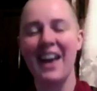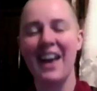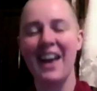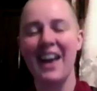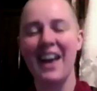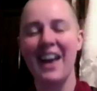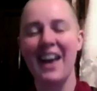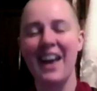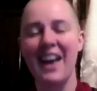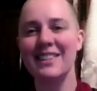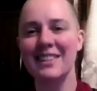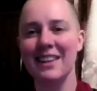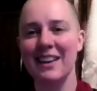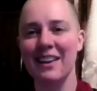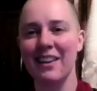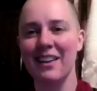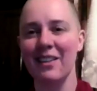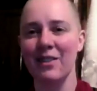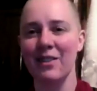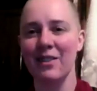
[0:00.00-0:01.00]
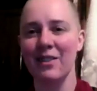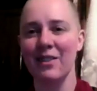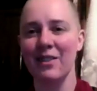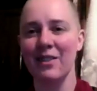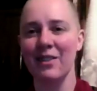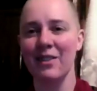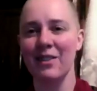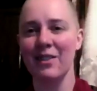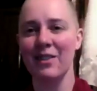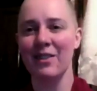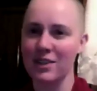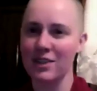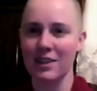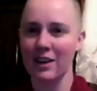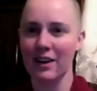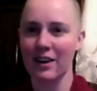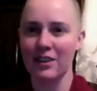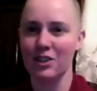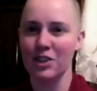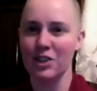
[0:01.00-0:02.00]
And those sessions
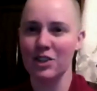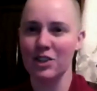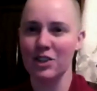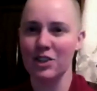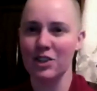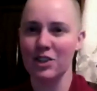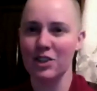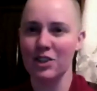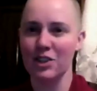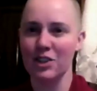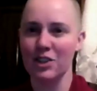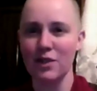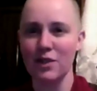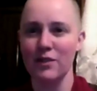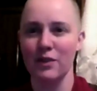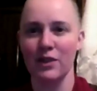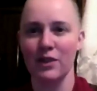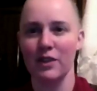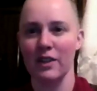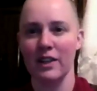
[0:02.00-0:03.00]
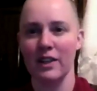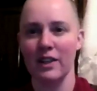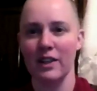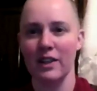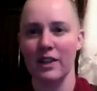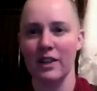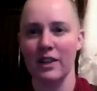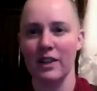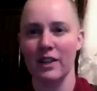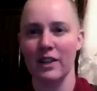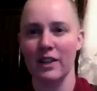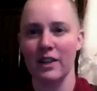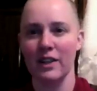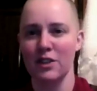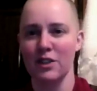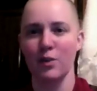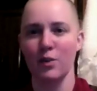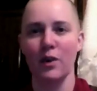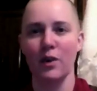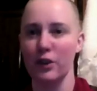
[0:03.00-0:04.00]
are just as useful as the
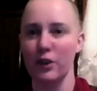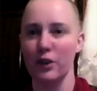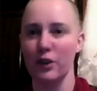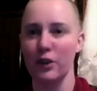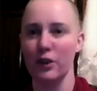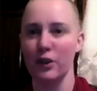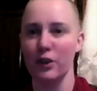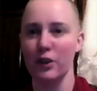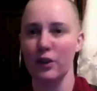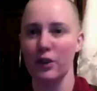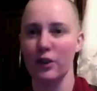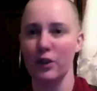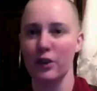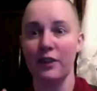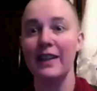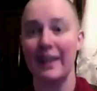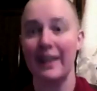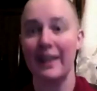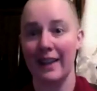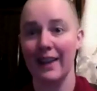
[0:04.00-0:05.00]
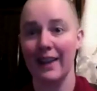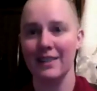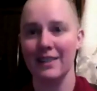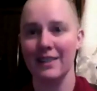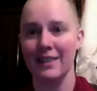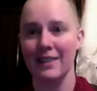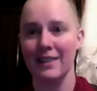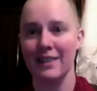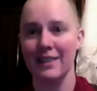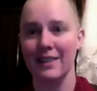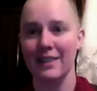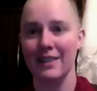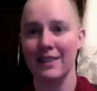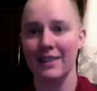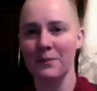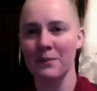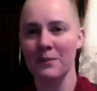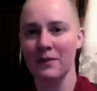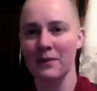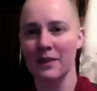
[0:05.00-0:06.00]
sessions where you're like feeling it.
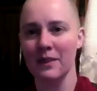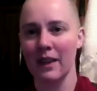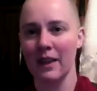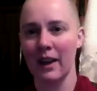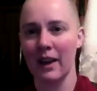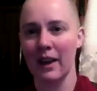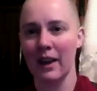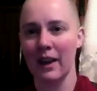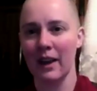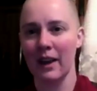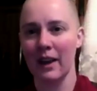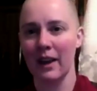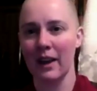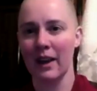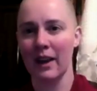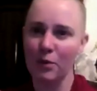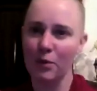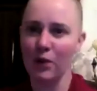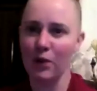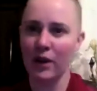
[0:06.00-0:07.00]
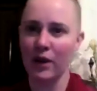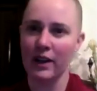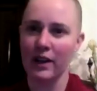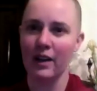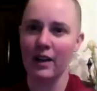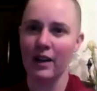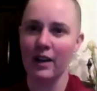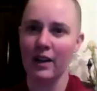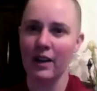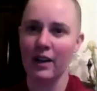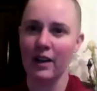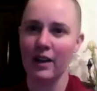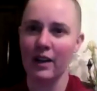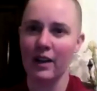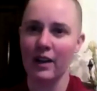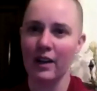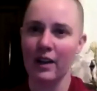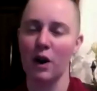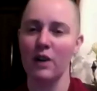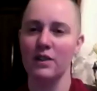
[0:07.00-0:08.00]
Yeah, because it's operating on
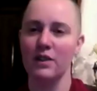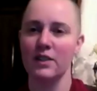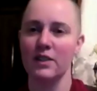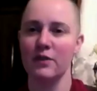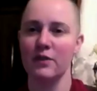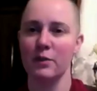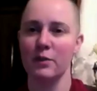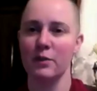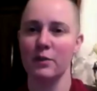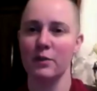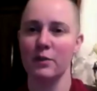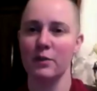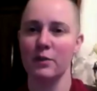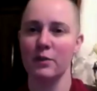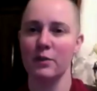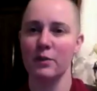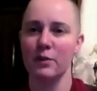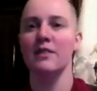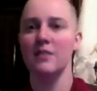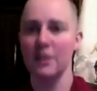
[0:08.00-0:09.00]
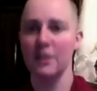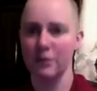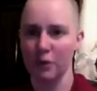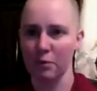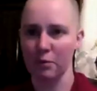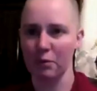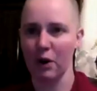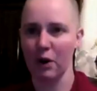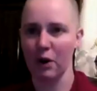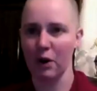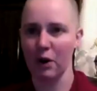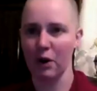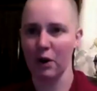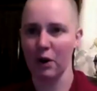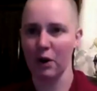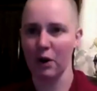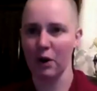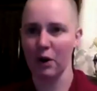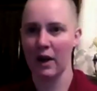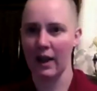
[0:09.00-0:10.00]
different parts of the brain, different parts of
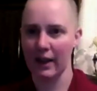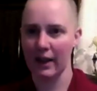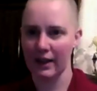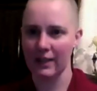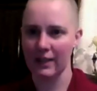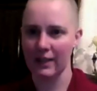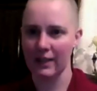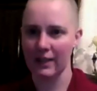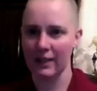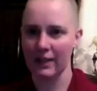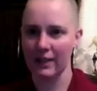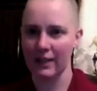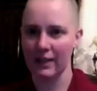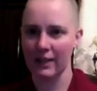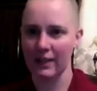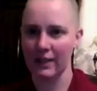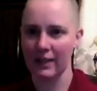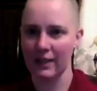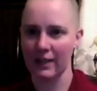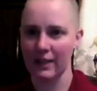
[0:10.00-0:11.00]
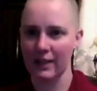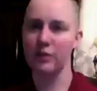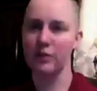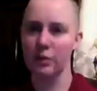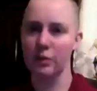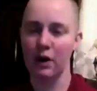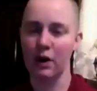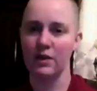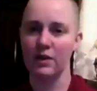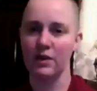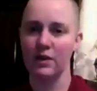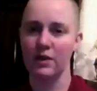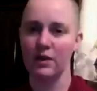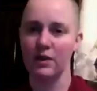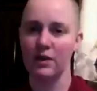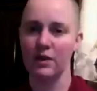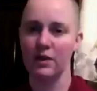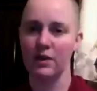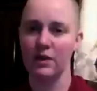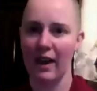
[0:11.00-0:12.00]
the mind, different parts of the
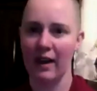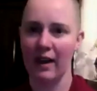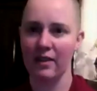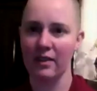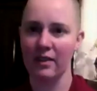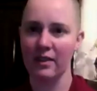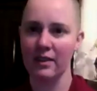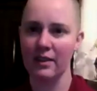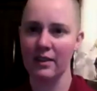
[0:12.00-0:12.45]
path.